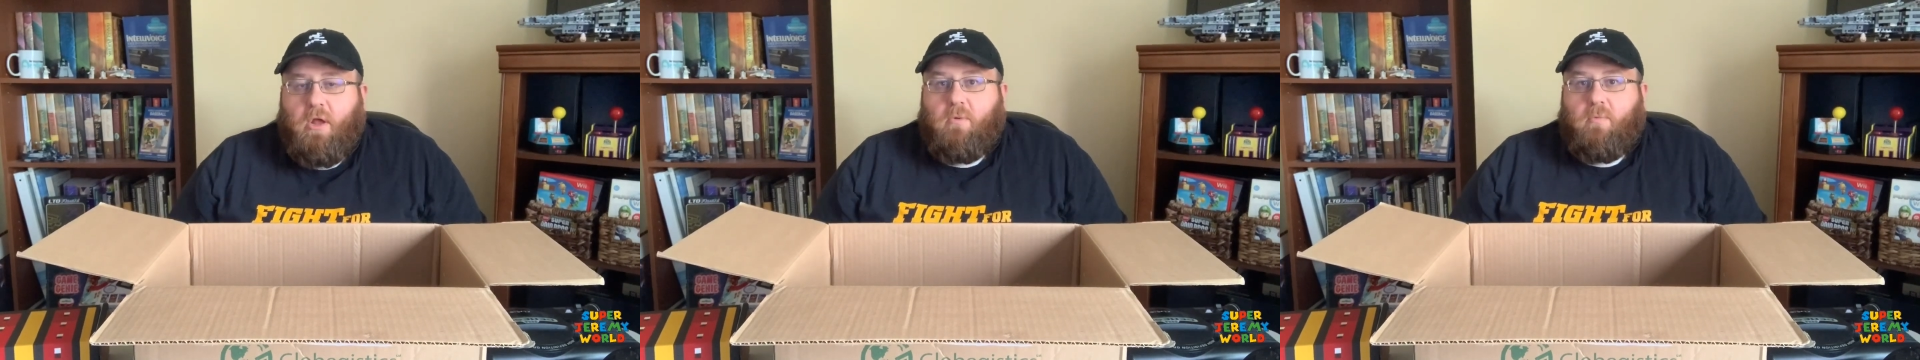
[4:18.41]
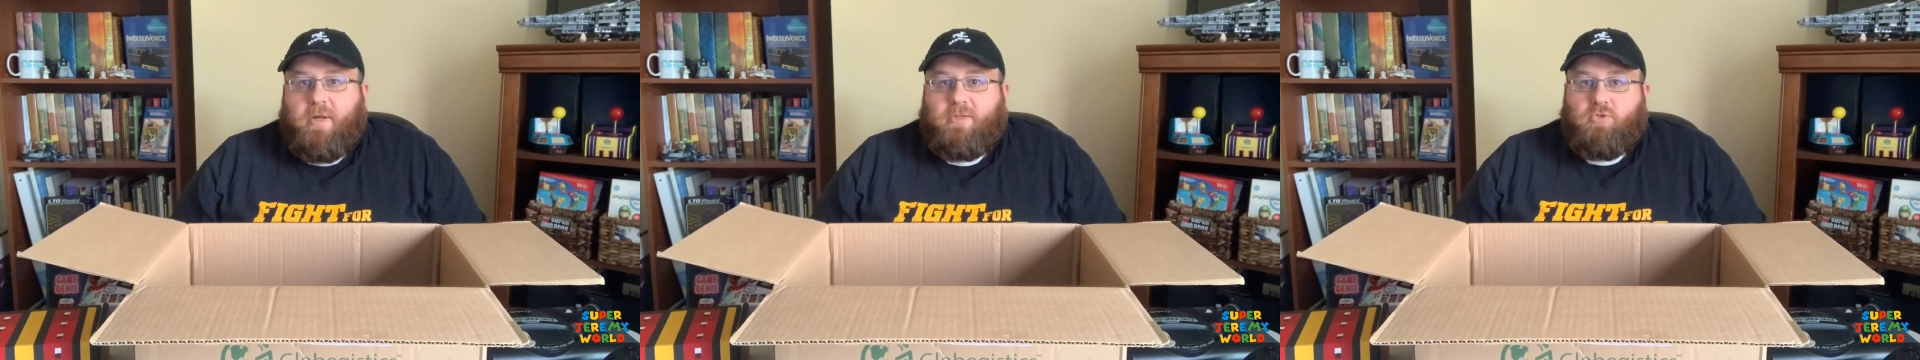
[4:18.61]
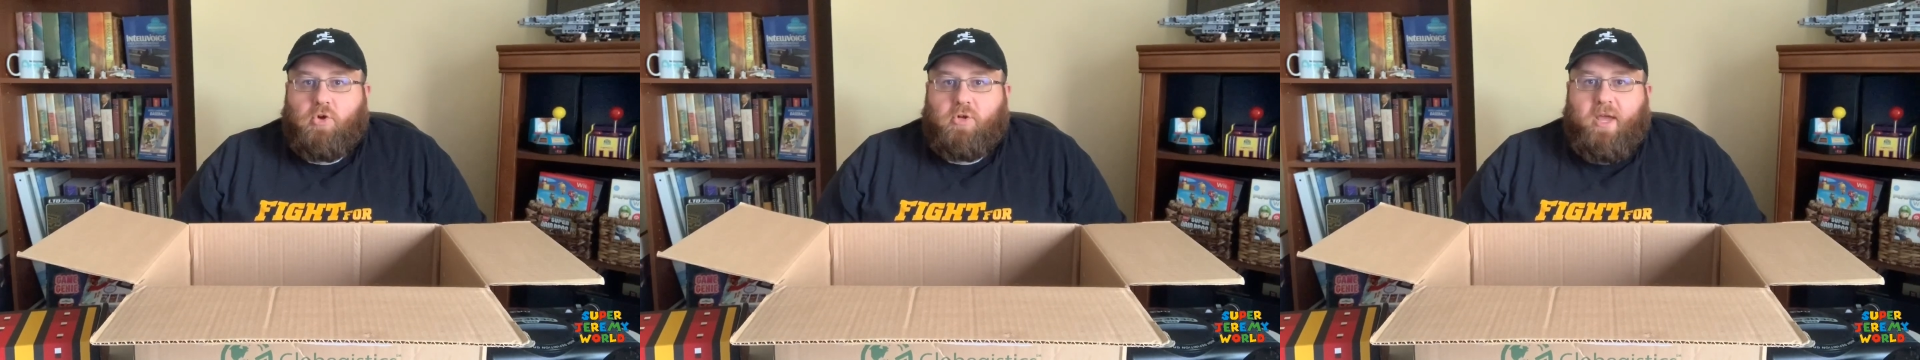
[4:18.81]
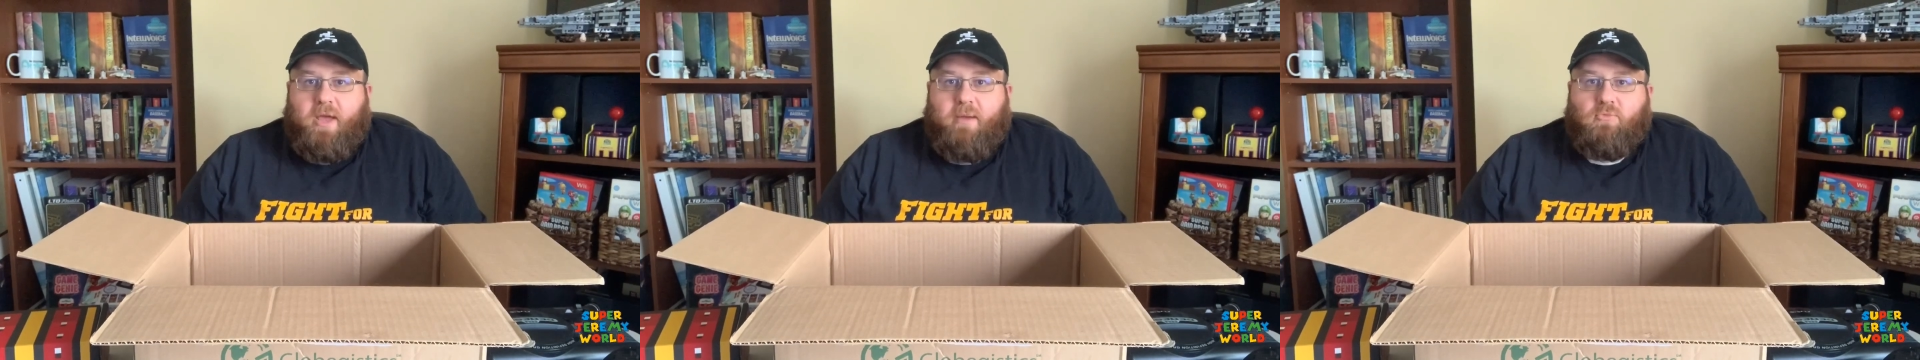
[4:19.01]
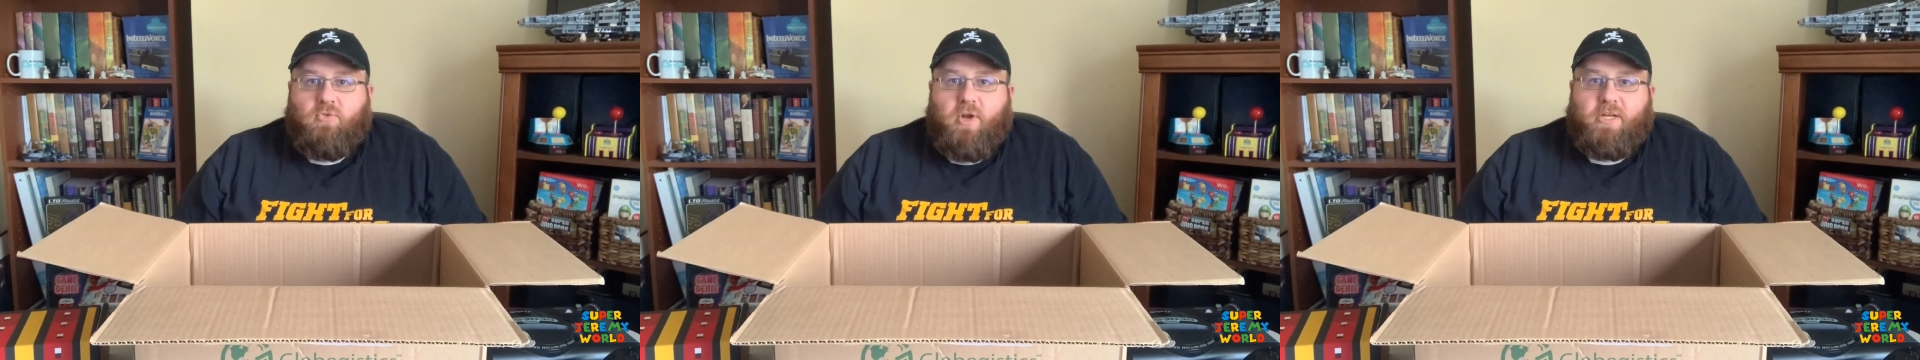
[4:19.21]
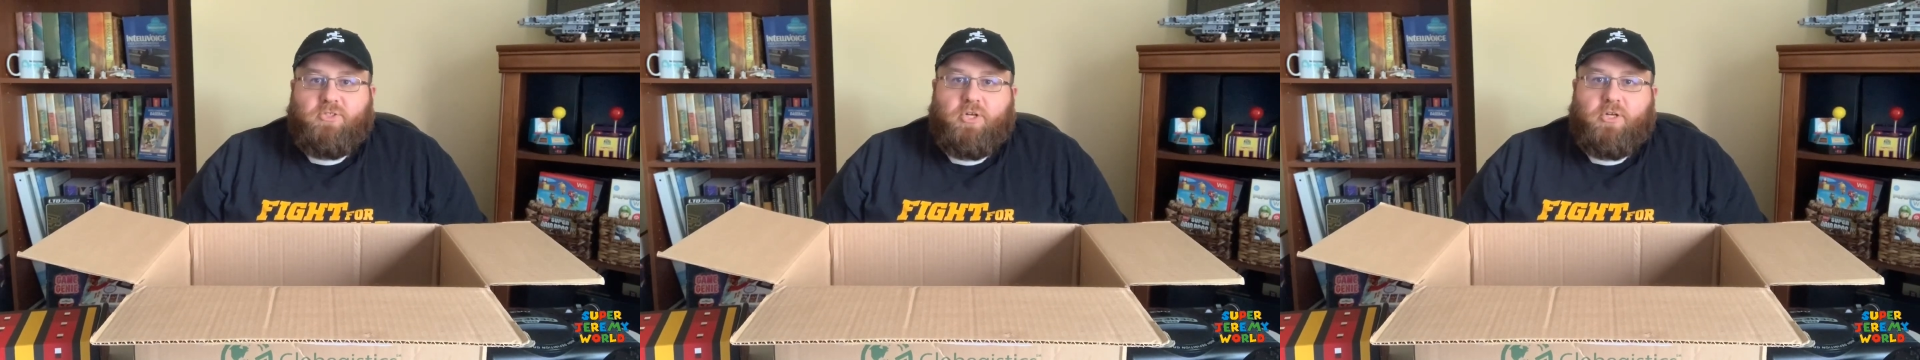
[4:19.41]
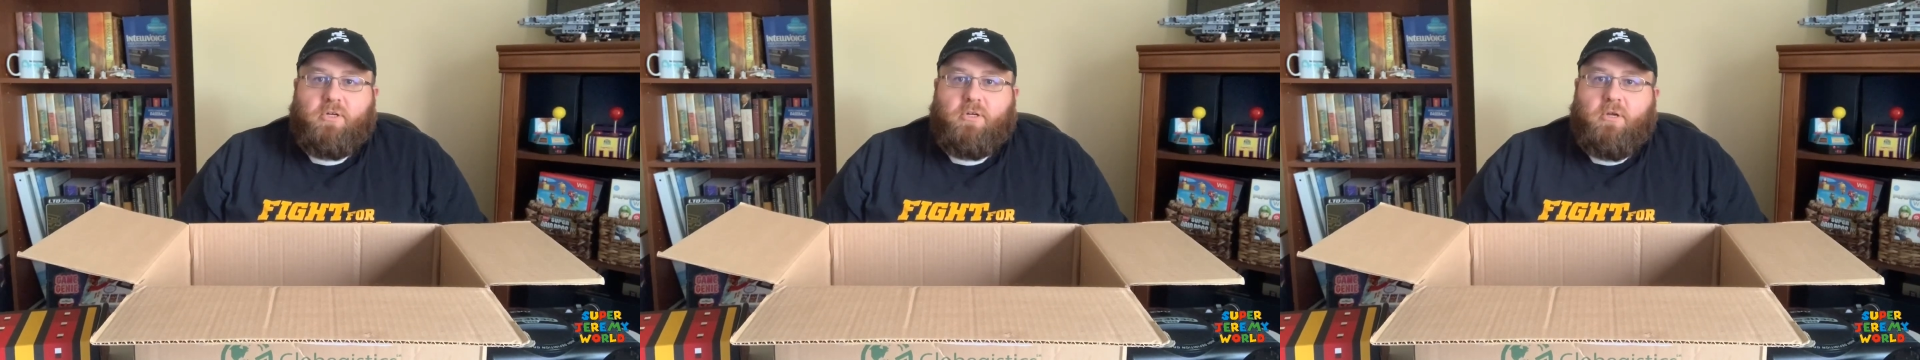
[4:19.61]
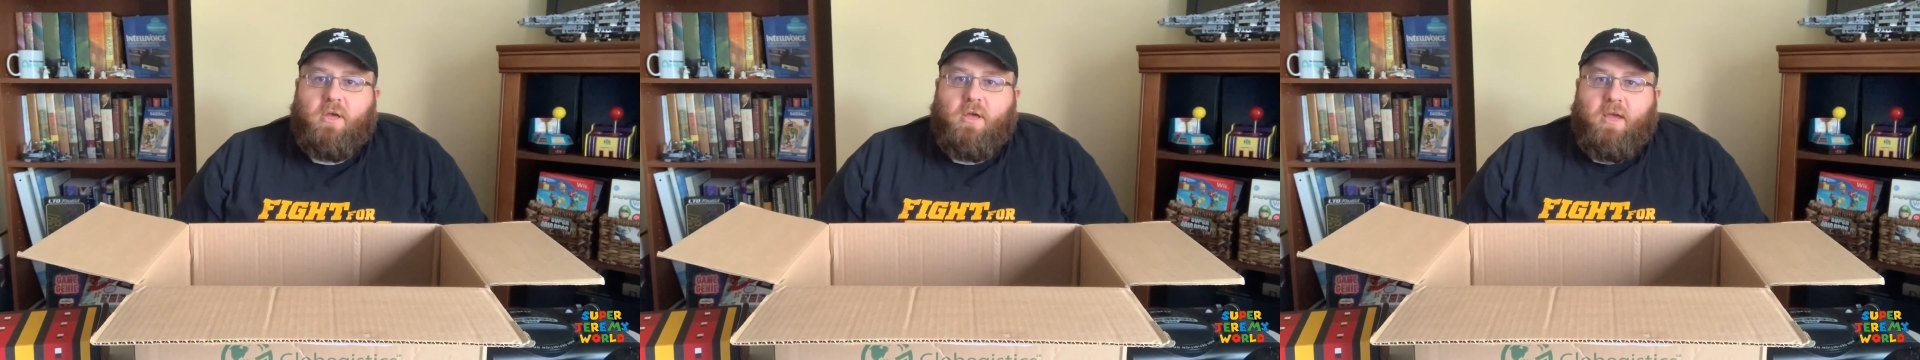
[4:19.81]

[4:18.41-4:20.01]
Retro Game Treasure